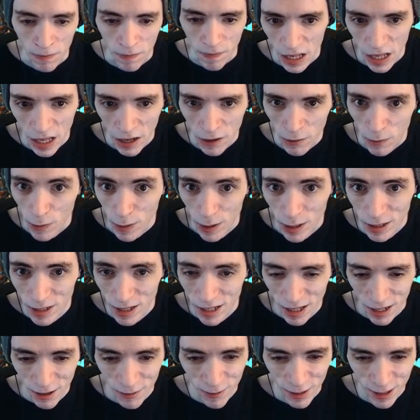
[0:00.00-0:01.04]
it
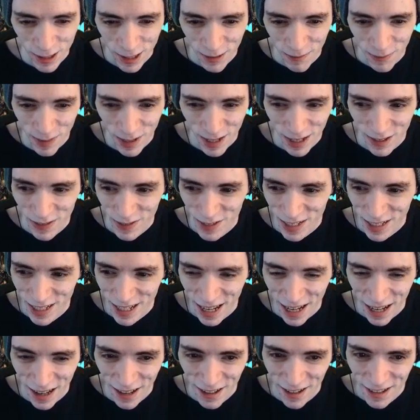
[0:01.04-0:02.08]
was a bit of an
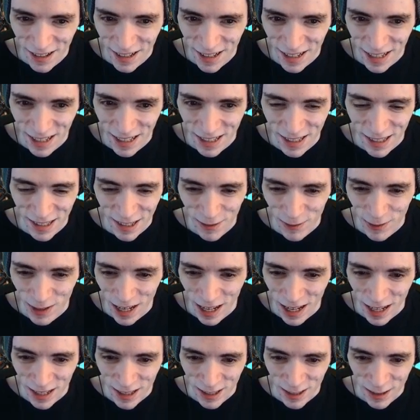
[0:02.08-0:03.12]
L, and so we
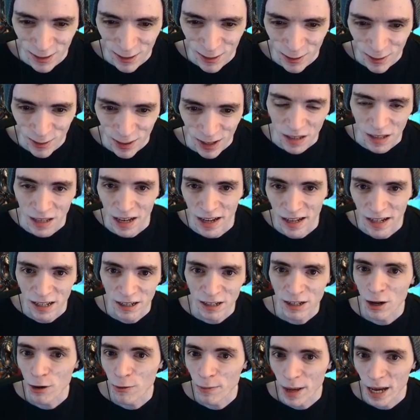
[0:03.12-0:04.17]
had to kind of
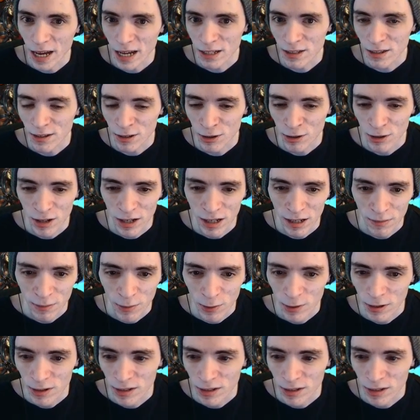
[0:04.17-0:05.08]
go back to the drawing board